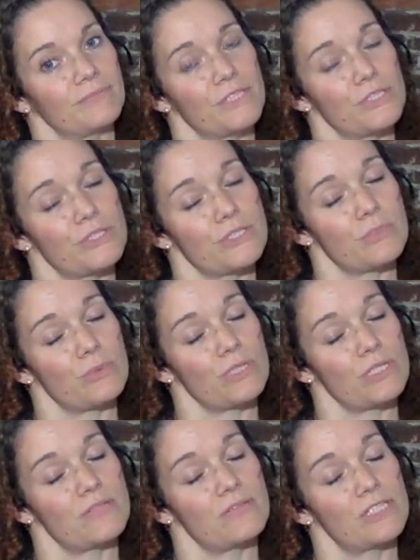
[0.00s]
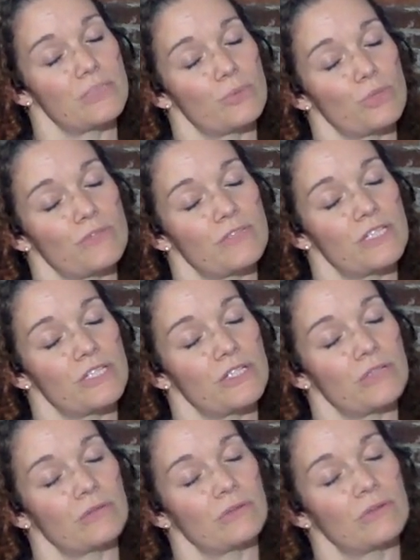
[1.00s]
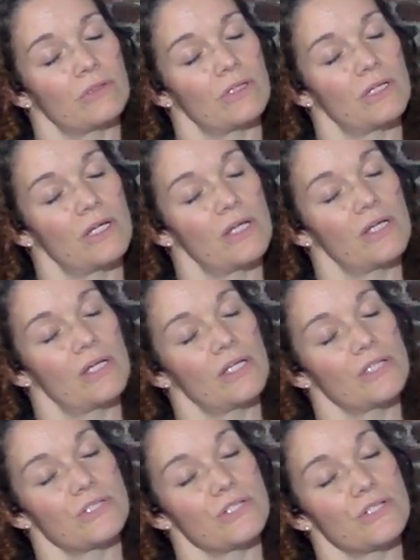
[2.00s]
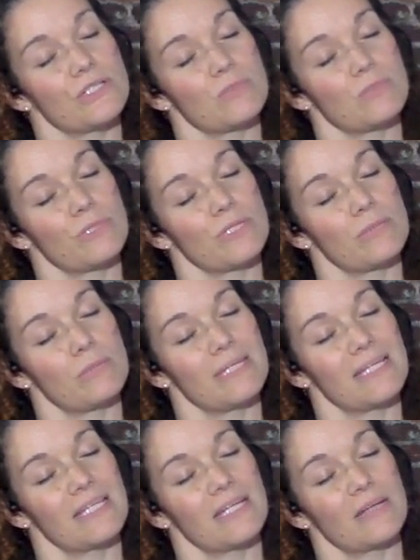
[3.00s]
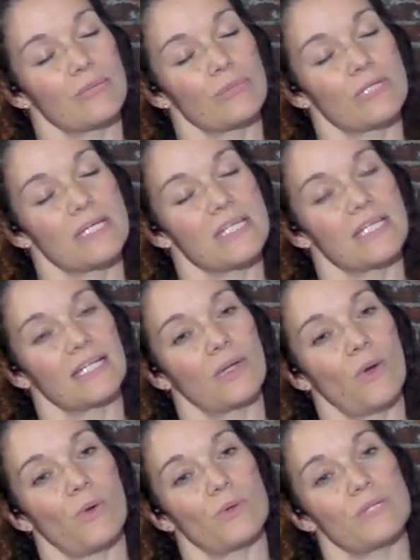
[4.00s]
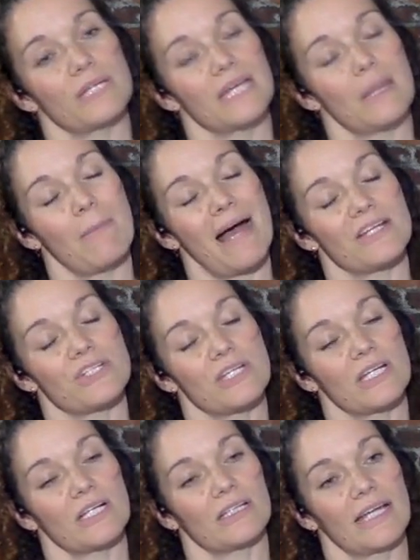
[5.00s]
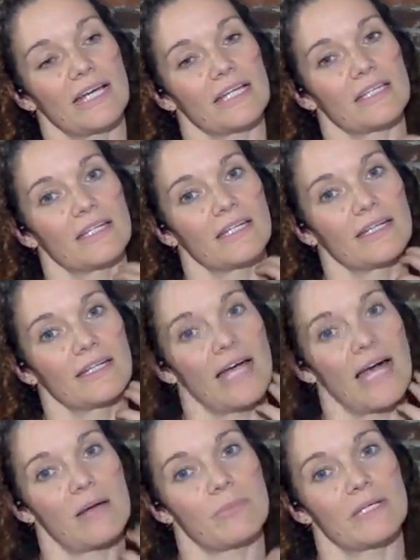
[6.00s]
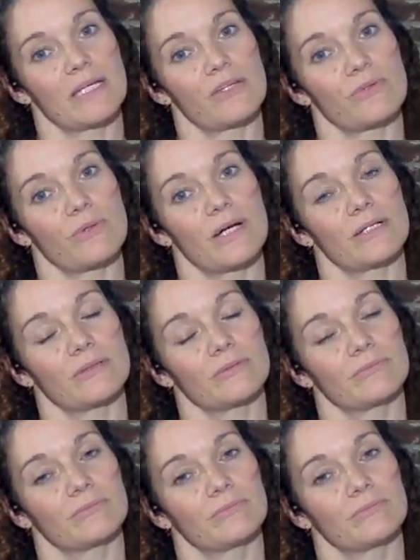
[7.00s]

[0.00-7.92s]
It's your supportive tissue. So you're just being there, breathing and holding and imagining a lengthening happening throughout.